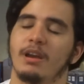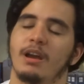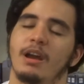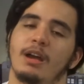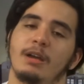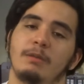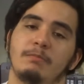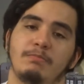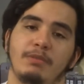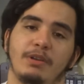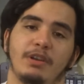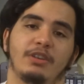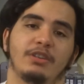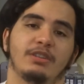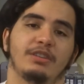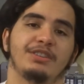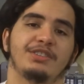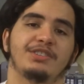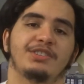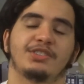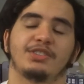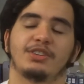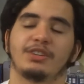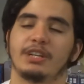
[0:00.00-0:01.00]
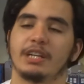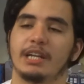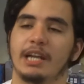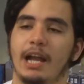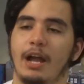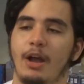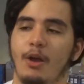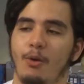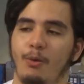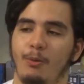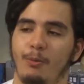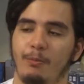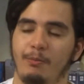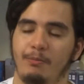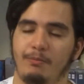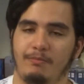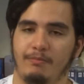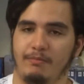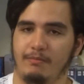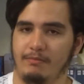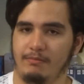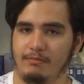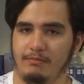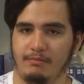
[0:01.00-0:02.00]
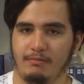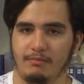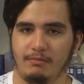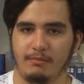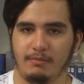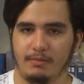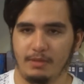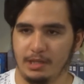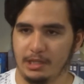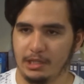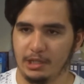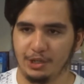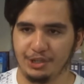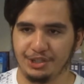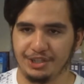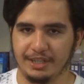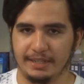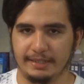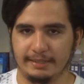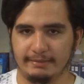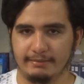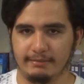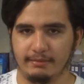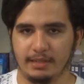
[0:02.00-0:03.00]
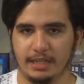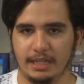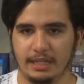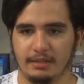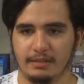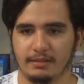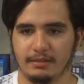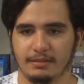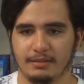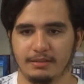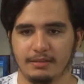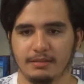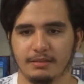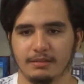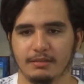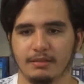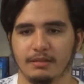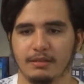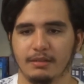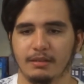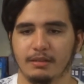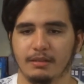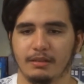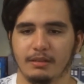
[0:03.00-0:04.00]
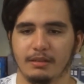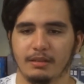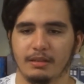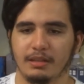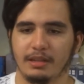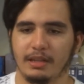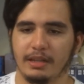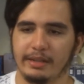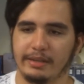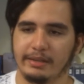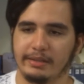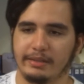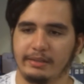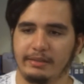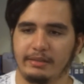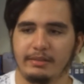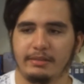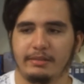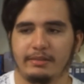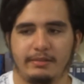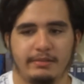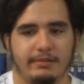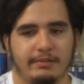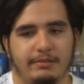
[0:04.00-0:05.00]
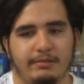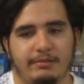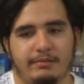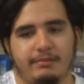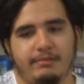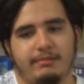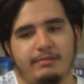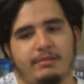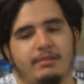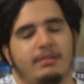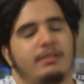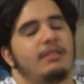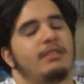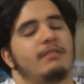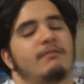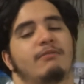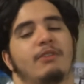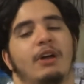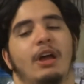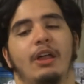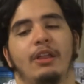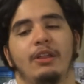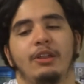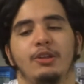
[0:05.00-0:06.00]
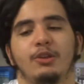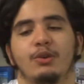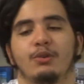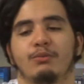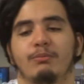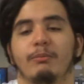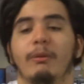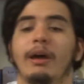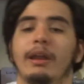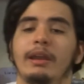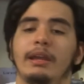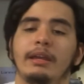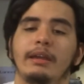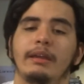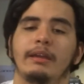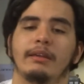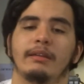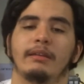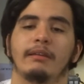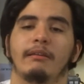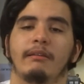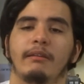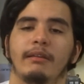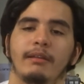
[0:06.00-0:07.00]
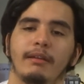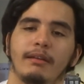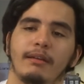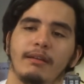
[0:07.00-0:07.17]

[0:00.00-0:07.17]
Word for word: I barely started out learning things. Like, the value of money and